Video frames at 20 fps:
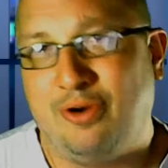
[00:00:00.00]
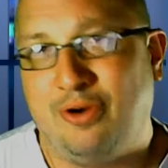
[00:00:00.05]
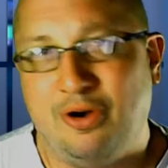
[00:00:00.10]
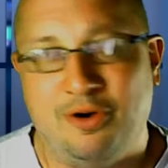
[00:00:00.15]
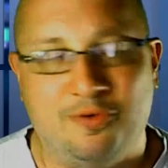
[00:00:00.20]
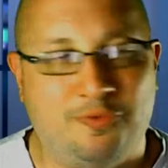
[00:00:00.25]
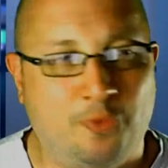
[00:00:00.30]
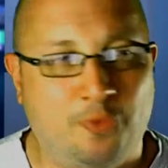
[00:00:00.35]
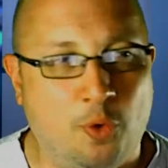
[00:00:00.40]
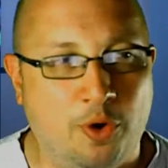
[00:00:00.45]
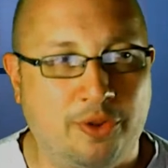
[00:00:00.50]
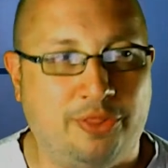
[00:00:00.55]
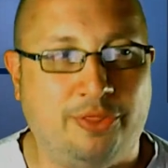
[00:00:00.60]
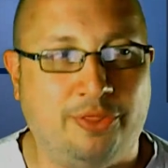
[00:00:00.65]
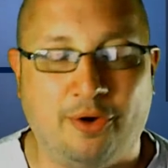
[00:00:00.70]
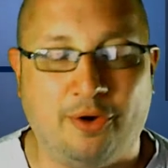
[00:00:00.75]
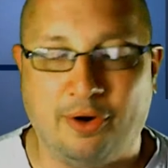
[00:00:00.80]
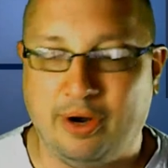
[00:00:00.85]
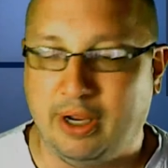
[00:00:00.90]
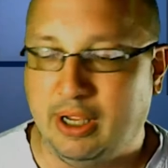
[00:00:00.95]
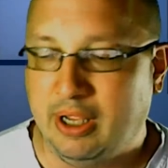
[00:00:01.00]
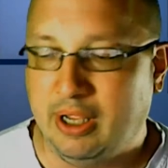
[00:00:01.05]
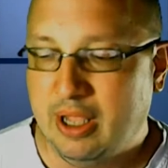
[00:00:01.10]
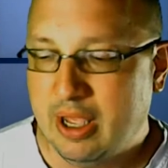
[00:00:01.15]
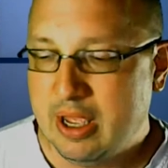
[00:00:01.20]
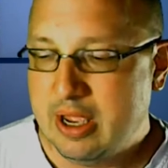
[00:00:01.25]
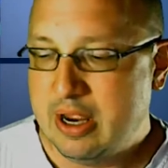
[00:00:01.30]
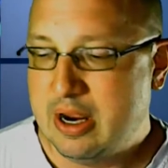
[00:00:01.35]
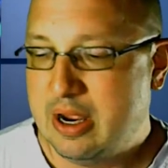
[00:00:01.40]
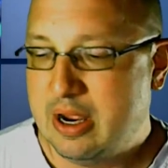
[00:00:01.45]

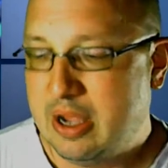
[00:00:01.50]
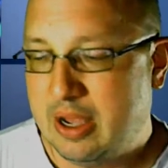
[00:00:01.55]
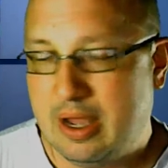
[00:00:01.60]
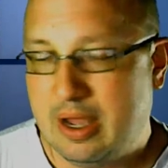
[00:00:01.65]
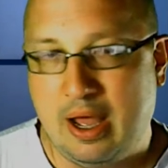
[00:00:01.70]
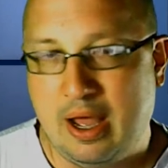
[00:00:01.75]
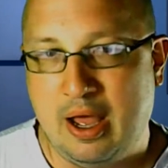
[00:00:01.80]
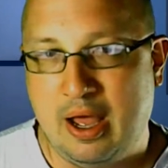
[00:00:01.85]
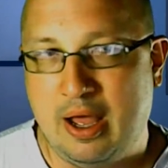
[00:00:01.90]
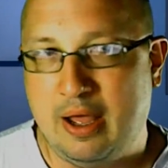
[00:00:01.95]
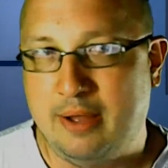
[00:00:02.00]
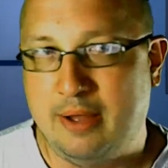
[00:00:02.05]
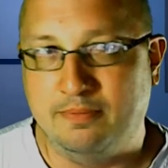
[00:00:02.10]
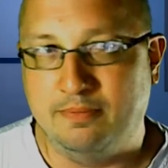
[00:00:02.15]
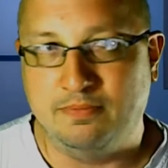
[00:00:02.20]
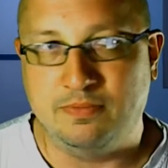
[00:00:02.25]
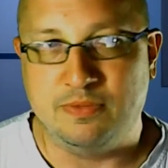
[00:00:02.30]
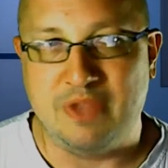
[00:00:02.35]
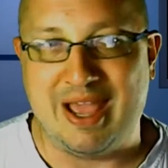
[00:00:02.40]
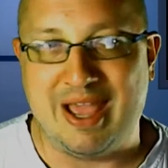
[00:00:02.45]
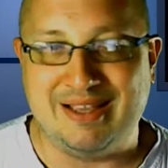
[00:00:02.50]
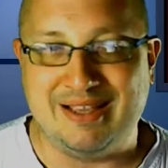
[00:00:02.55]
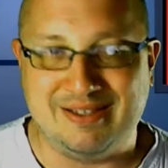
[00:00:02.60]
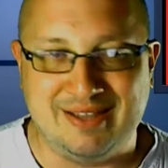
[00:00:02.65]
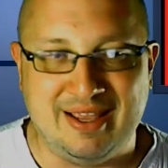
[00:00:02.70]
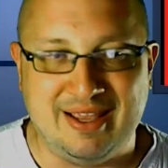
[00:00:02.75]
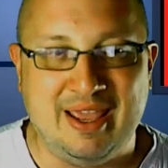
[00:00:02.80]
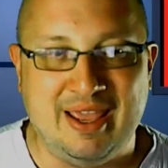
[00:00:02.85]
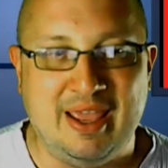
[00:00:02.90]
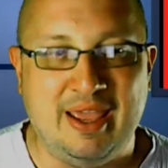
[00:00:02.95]

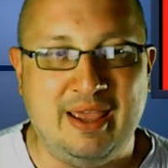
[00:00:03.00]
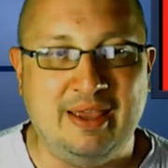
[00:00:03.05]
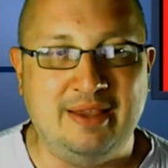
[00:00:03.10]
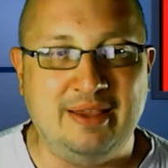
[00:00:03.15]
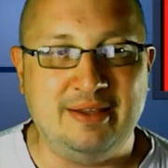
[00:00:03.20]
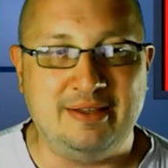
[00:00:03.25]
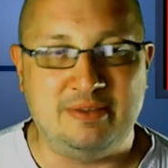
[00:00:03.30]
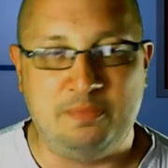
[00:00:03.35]
4:30.